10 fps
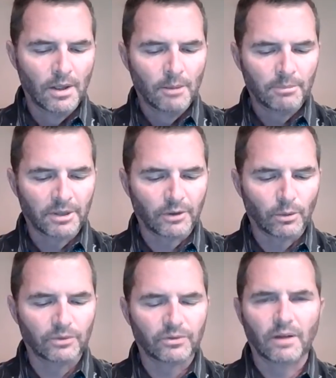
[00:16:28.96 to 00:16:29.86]
But there
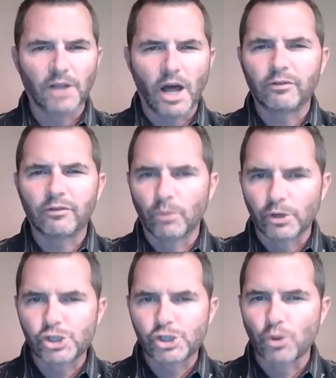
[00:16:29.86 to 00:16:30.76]
was a lot of them
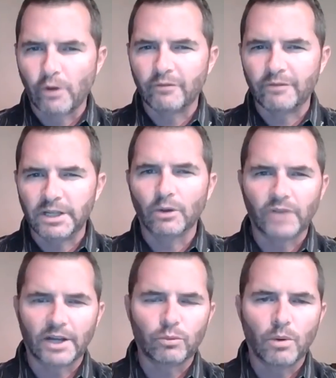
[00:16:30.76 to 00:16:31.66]
were short videos,
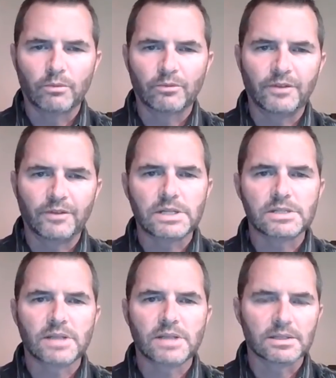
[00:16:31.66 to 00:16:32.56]
like 12 or 15
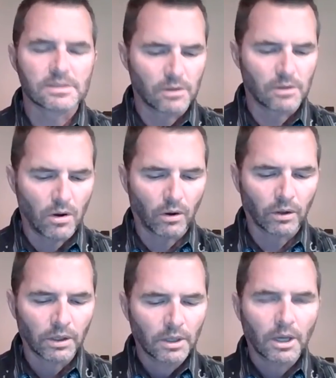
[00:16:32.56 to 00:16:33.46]
seconds long,
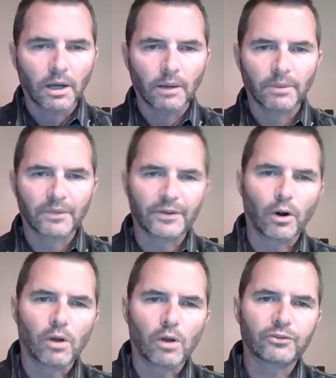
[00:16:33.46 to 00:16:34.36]
but
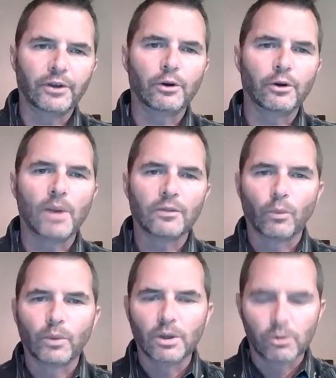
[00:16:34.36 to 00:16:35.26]
they're all centered around the
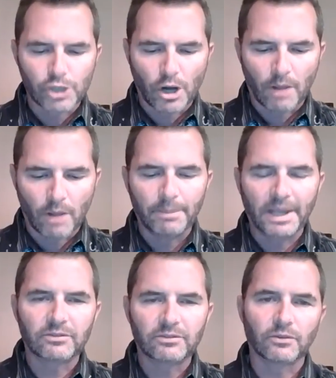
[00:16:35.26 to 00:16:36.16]
Rio Chama
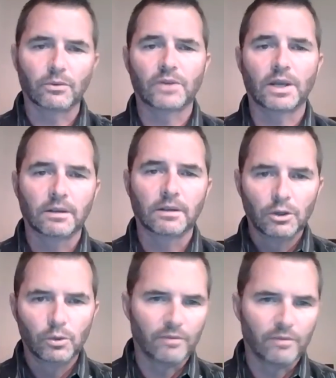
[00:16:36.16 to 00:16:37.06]
Basin. So it's like
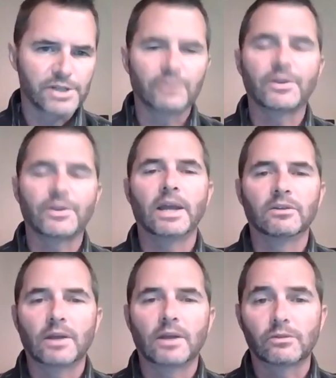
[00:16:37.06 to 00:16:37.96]
whoever Terry Scant
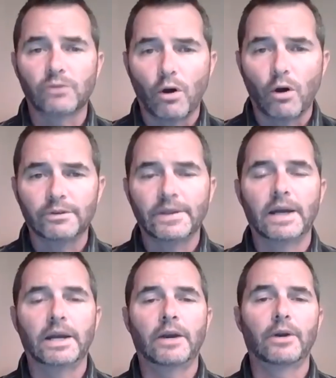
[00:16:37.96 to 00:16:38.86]
is has a solve in
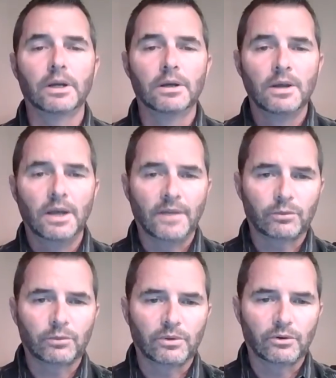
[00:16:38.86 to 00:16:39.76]
that area, and
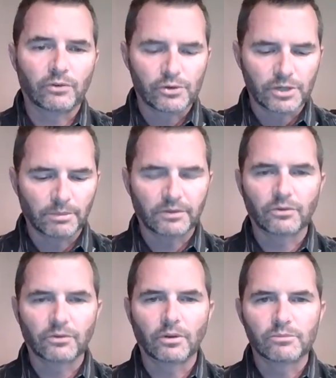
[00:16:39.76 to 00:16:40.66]
that's where they're searching. But
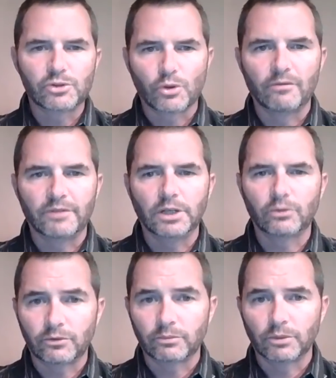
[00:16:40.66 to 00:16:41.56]
there's some short
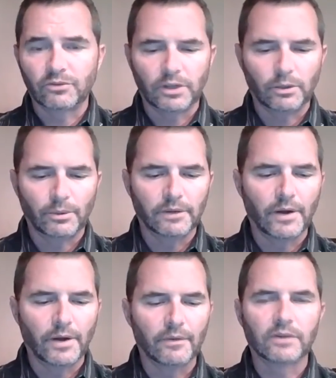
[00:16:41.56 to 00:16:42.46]
videos with some good scenery in
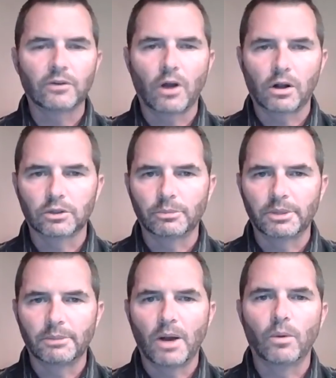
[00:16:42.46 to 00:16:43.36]
there, and they talk a little bit
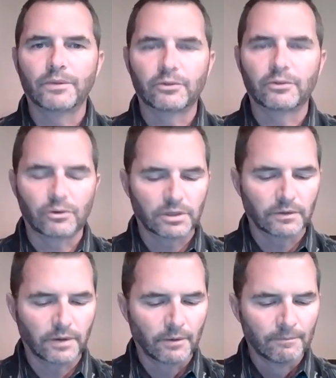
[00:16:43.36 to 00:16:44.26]
about what they're searching there.